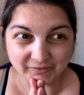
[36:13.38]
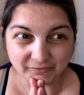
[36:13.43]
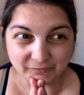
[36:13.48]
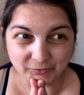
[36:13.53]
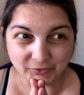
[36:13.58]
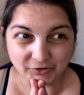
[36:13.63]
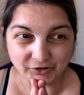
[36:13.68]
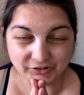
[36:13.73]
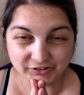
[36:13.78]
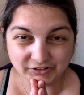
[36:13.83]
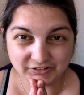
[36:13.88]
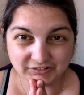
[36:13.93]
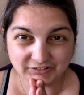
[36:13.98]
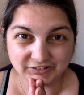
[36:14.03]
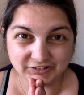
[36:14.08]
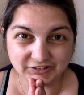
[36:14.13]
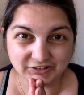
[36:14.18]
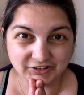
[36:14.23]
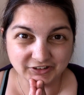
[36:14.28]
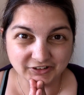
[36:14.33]
what
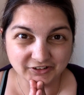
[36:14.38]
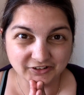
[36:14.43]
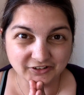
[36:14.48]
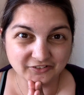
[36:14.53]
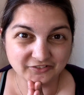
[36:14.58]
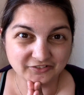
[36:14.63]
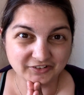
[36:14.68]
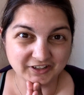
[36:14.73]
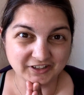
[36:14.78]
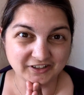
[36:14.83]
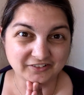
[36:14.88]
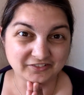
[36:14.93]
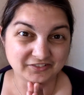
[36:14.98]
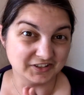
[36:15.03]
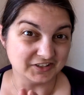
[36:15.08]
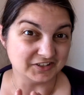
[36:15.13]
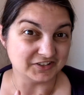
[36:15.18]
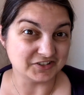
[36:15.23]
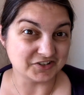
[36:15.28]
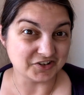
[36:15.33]
you think
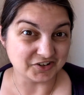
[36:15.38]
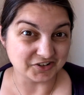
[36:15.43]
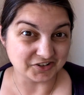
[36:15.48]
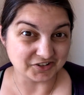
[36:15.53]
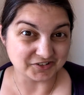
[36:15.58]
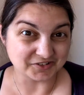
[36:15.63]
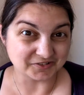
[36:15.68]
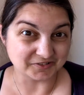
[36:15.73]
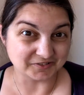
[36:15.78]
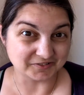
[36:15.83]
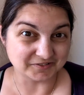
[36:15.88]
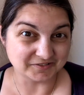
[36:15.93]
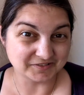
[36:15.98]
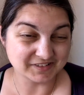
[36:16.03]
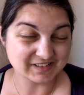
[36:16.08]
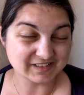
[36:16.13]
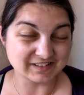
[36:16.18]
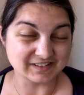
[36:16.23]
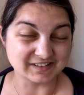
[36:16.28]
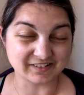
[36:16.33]
of the
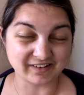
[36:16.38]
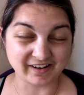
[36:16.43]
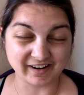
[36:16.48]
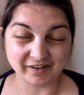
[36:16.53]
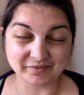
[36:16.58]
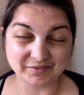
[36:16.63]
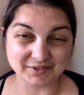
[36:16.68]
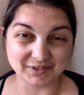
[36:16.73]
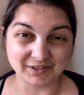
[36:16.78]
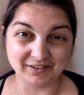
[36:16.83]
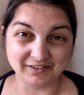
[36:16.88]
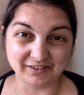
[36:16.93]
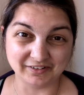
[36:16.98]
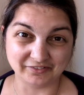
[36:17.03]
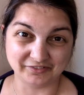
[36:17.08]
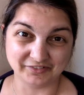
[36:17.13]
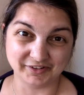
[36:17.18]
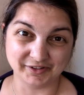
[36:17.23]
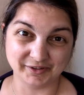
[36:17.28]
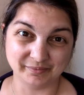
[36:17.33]
turtles, because I absolutely
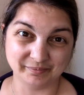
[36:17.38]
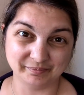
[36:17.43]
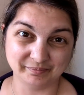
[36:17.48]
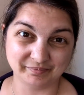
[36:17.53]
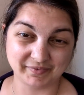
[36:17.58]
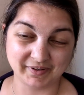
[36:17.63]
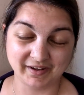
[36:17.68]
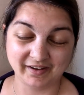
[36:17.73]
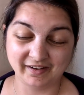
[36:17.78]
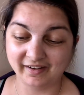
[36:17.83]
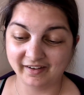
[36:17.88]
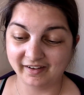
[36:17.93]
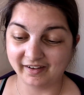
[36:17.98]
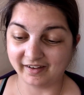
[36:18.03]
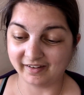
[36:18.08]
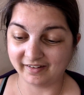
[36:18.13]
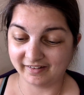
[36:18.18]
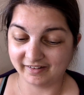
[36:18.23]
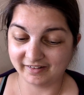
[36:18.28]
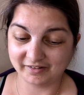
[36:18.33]
love them.
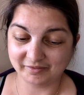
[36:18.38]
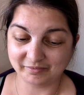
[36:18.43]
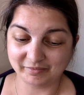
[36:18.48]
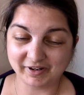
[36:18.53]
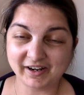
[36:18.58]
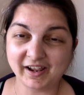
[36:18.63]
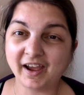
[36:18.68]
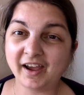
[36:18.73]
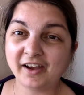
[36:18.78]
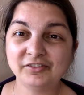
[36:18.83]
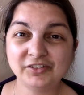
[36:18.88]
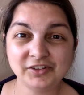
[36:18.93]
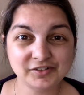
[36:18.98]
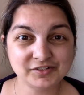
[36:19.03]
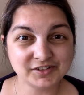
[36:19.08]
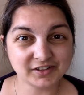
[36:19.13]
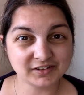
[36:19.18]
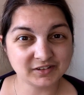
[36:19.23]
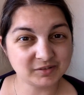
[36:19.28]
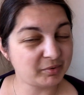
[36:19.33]
And have
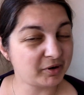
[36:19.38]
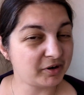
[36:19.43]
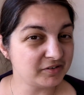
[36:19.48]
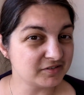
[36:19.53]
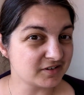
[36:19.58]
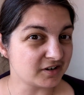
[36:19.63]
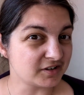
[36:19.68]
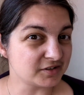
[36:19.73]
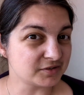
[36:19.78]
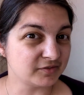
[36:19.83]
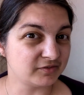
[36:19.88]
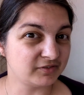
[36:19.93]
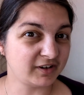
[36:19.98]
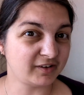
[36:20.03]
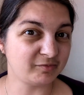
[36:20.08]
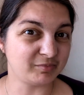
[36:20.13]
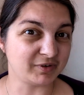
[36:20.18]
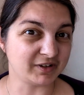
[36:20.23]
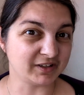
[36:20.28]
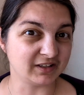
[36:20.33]
you done the Postcards with
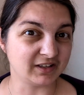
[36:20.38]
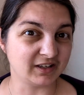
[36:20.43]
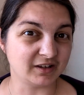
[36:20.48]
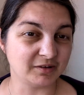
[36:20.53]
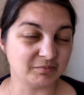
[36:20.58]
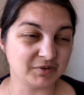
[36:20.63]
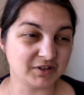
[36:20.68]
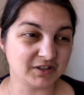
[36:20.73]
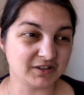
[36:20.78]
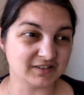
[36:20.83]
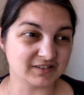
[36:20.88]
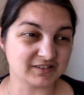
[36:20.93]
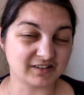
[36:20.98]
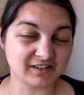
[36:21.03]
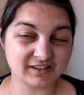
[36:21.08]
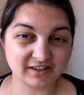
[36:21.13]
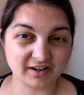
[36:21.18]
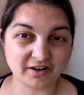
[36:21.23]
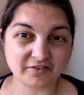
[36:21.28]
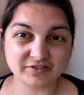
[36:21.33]
Love blanket? Because
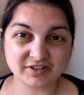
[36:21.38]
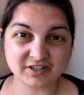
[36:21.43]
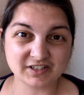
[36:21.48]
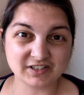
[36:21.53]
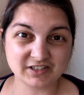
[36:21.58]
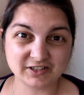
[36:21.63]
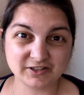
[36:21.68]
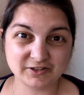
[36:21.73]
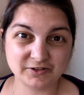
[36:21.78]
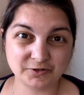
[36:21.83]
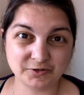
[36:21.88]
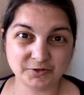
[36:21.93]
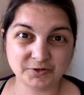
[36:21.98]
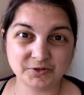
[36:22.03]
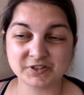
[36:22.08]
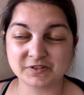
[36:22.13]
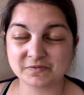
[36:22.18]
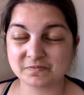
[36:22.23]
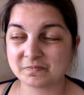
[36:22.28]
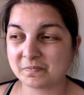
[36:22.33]
I'd love to see
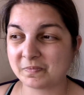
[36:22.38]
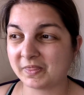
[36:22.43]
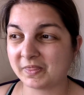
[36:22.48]
yours.